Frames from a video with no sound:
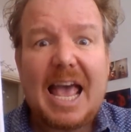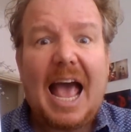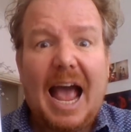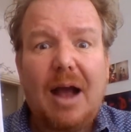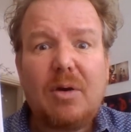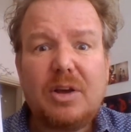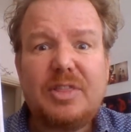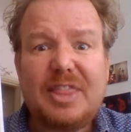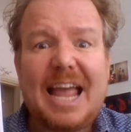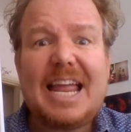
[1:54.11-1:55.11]
How
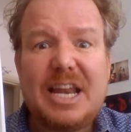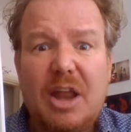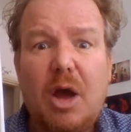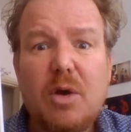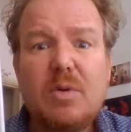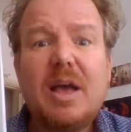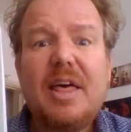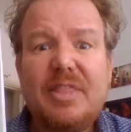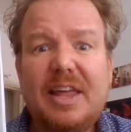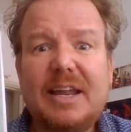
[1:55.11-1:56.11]
could they know
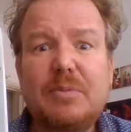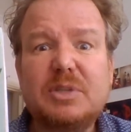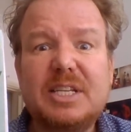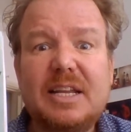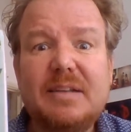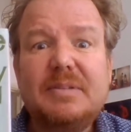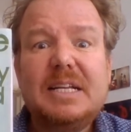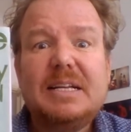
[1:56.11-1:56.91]
that it was a